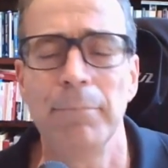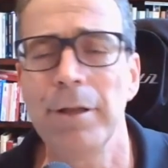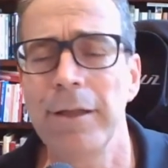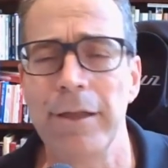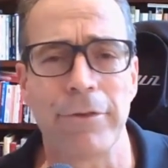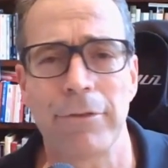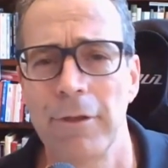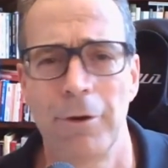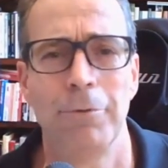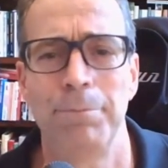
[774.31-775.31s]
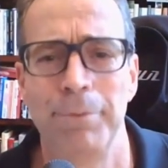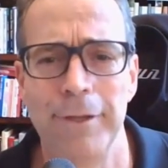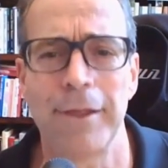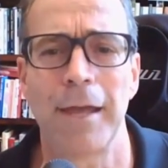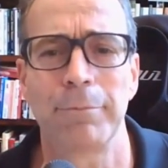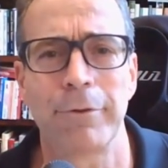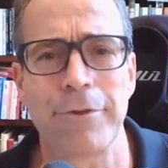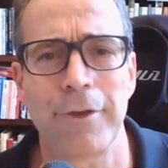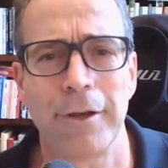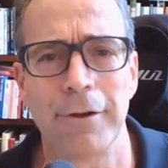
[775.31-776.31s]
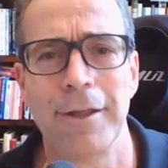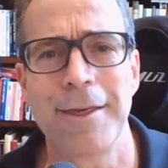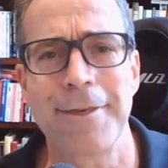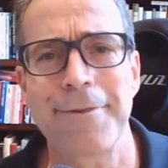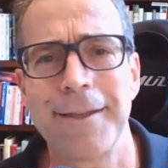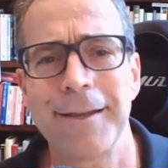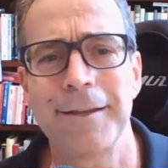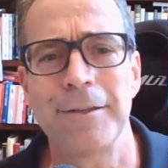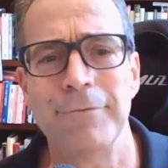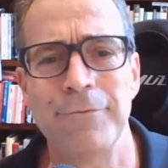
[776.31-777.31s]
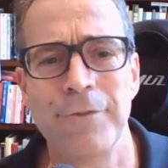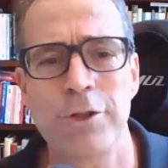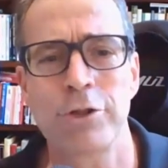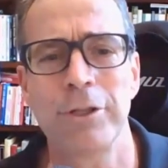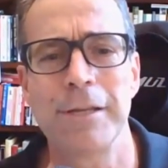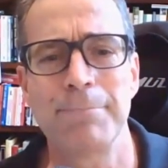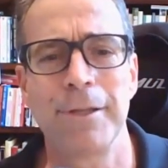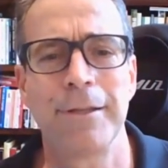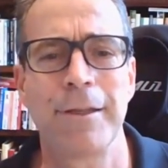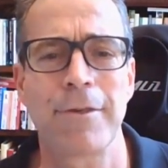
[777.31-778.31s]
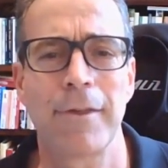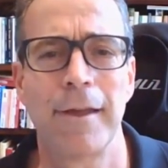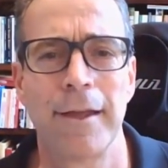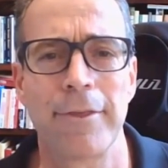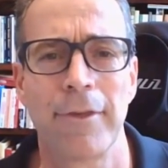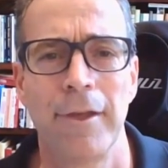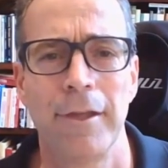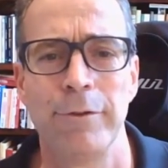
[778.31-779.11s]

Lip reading: Please don't be that presenter. Stick to visually appealing slides.